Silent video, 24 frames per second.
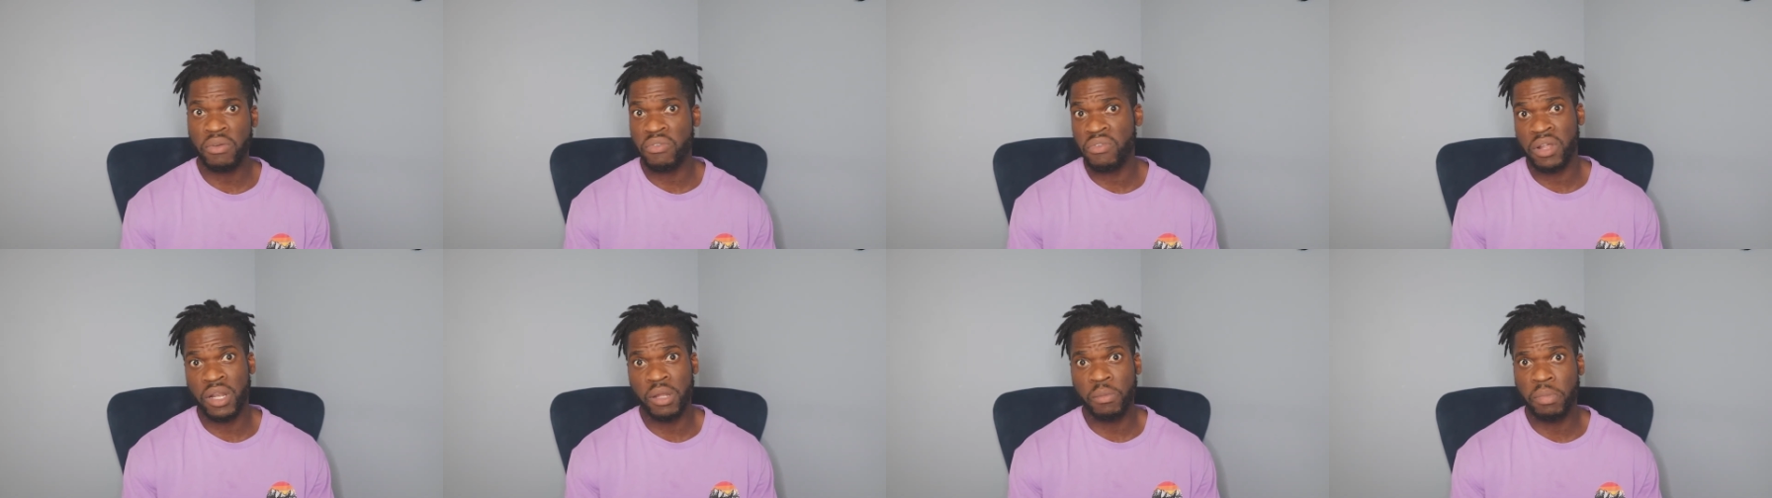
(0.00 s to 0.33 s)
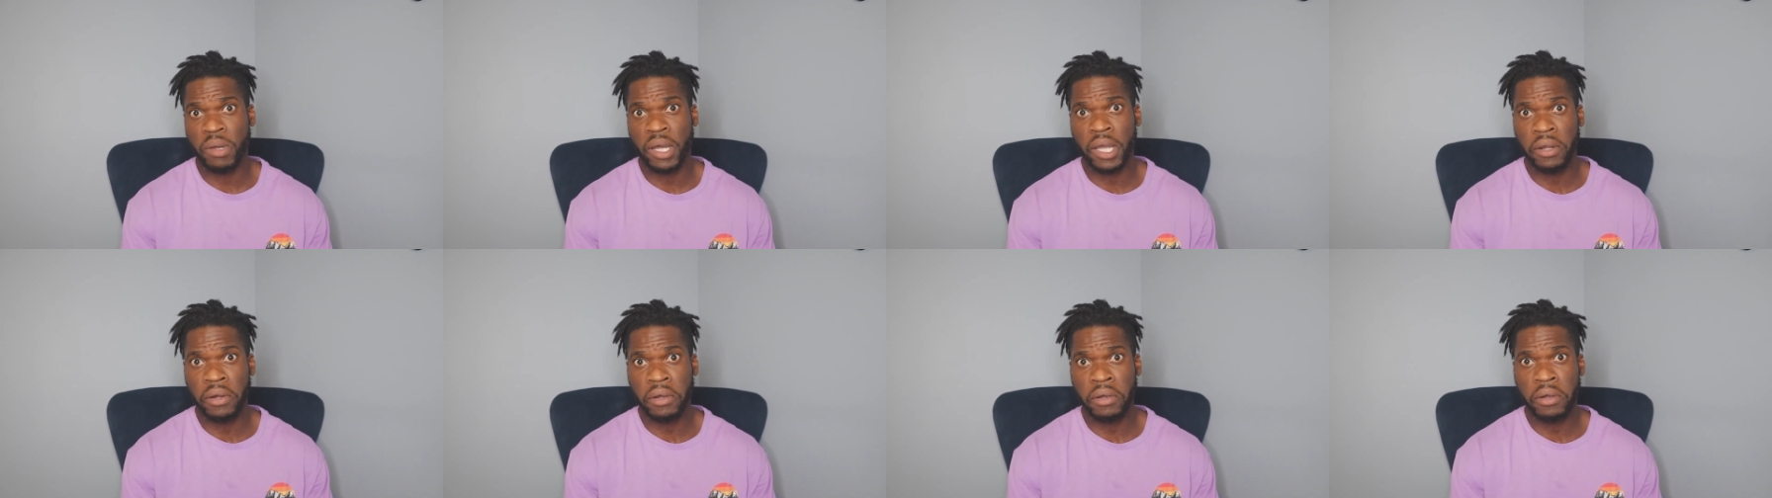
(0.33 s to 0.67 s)
I would run
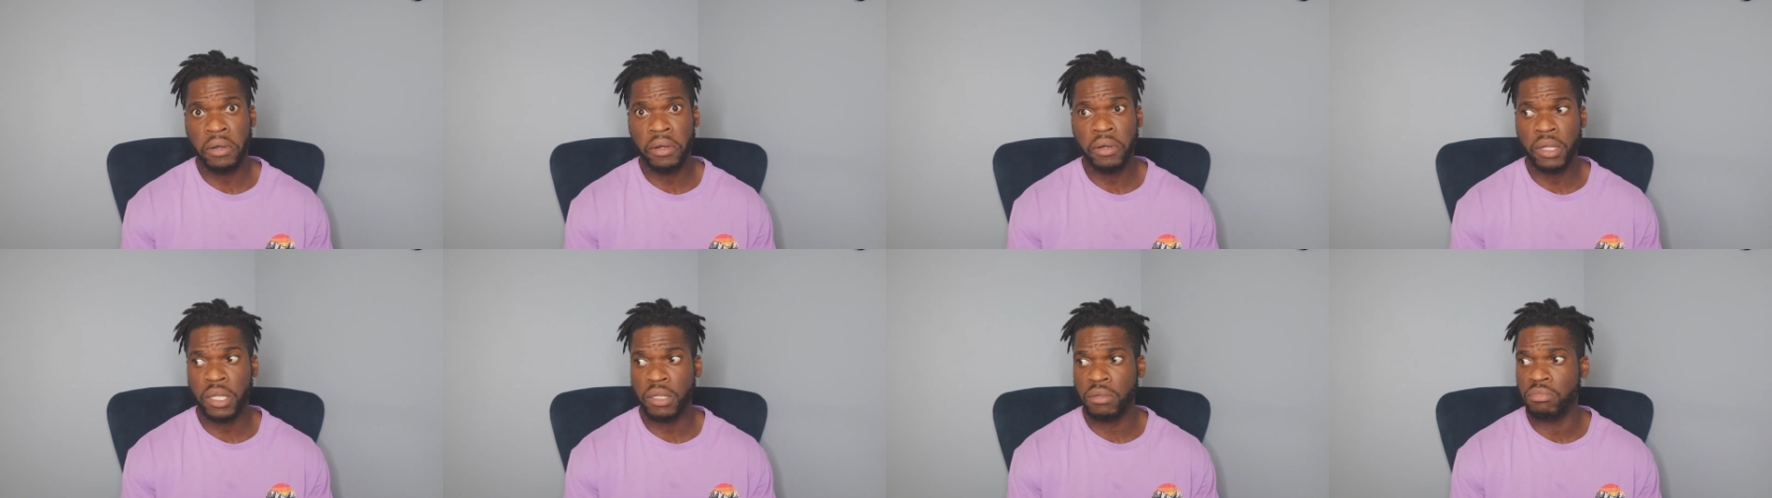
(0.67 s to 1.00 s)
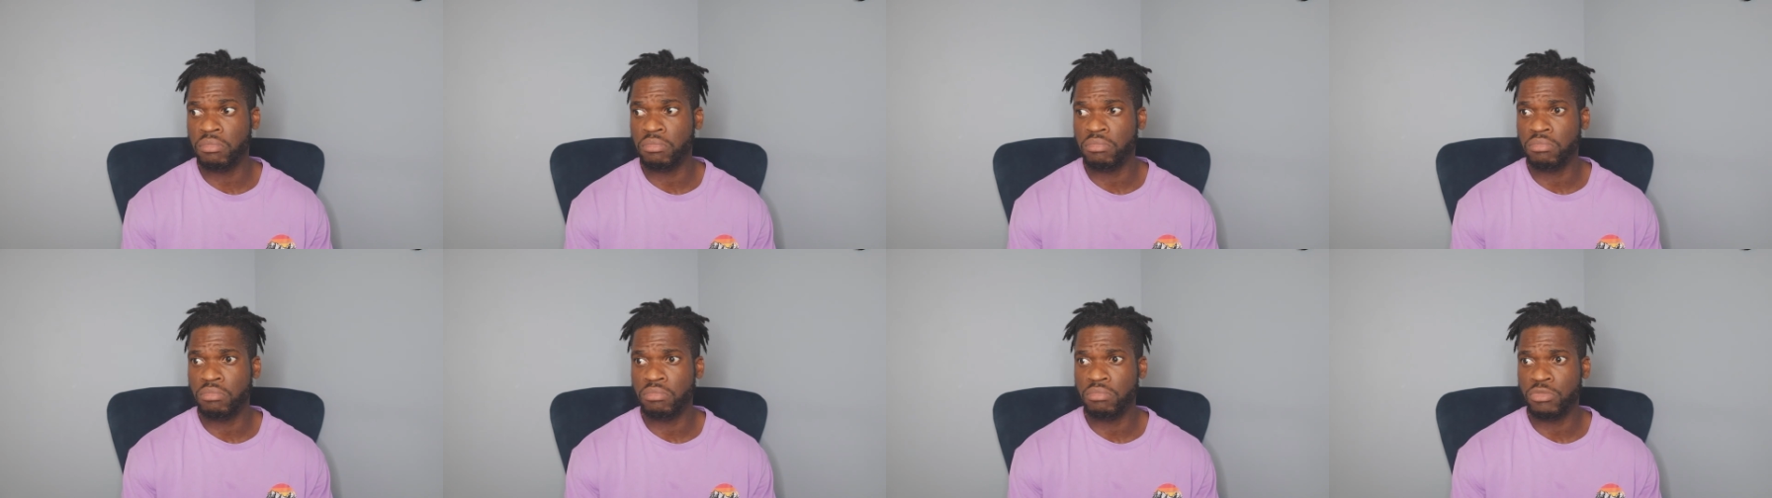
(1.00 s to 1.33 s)
it by her
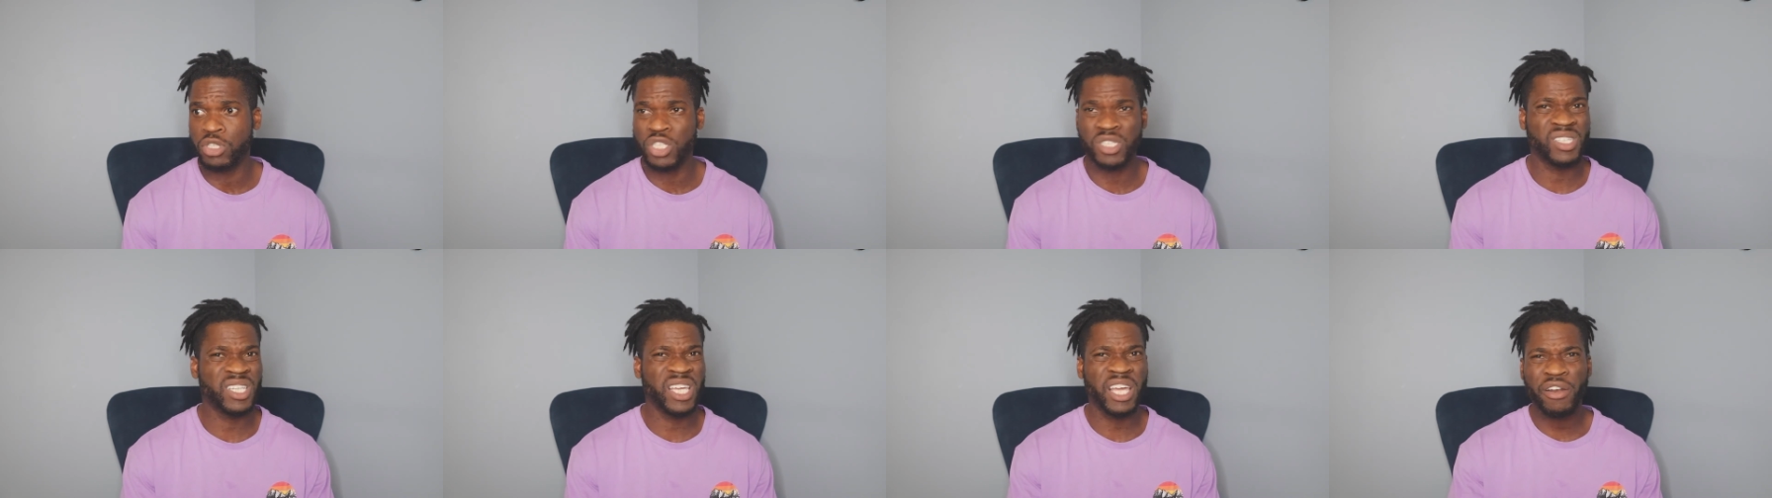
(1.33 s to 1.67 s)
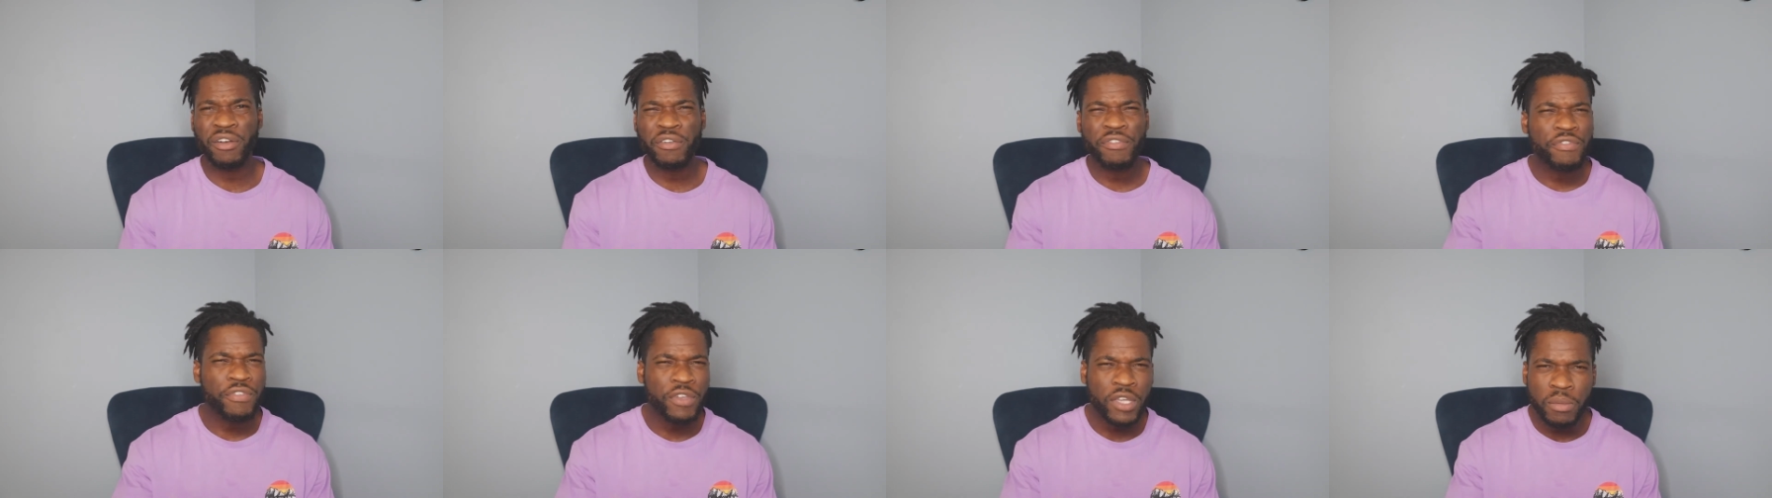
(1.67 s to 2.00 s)
and just to
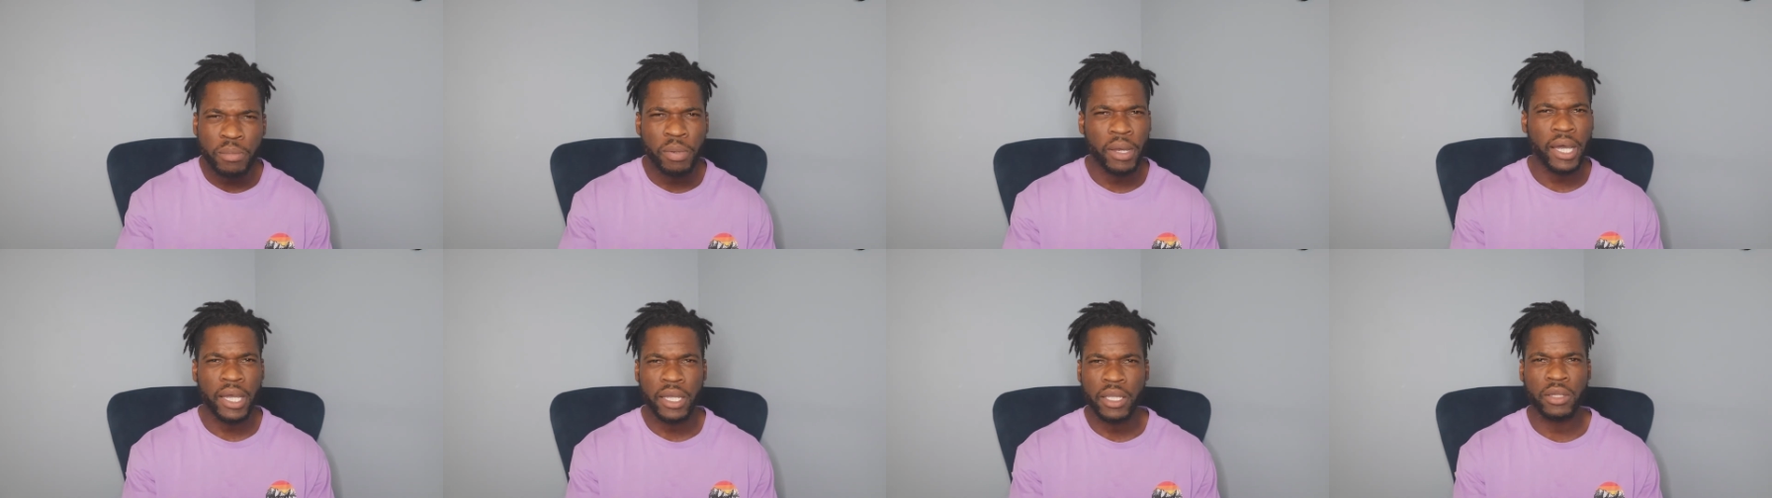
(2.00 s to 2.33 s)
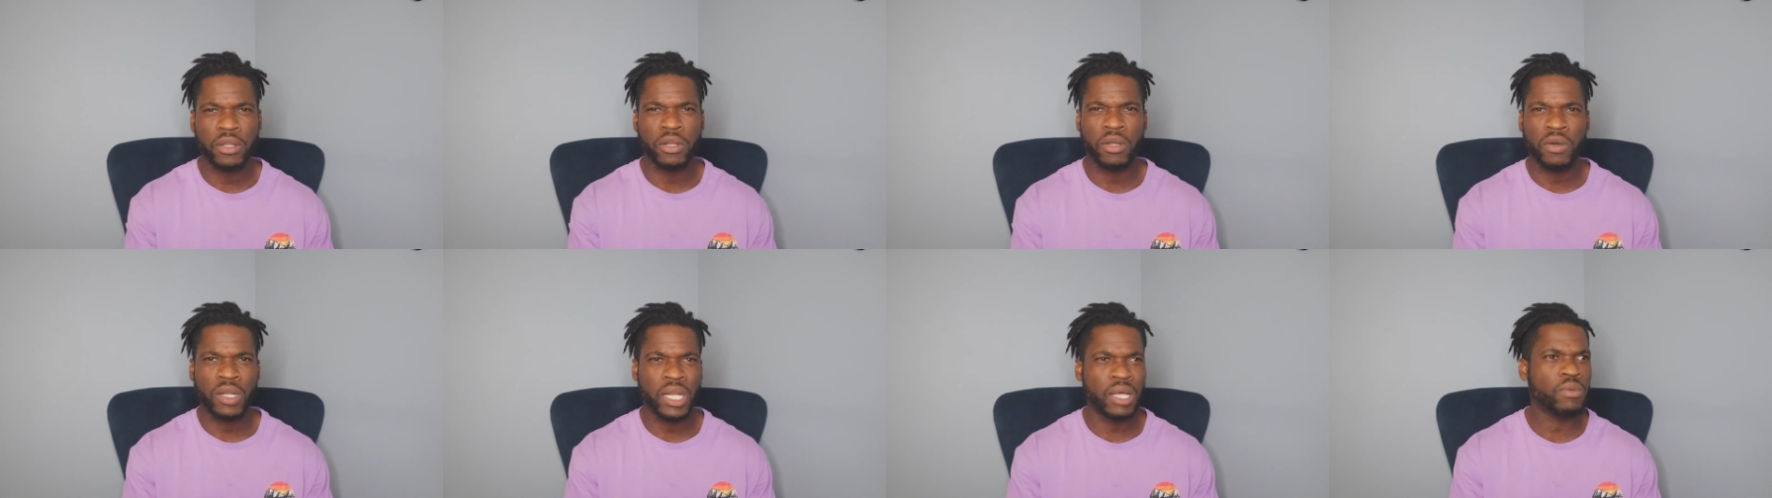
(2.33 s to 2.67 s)
get her
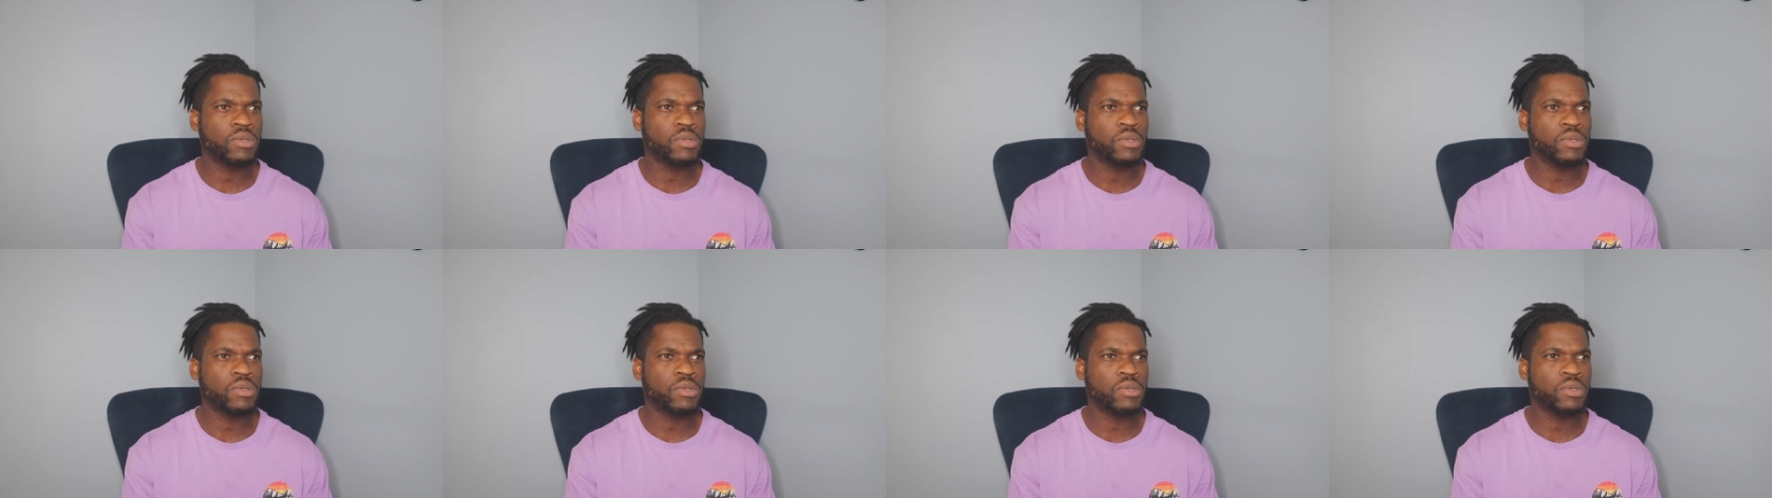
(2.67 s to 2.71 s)
feedback, you know.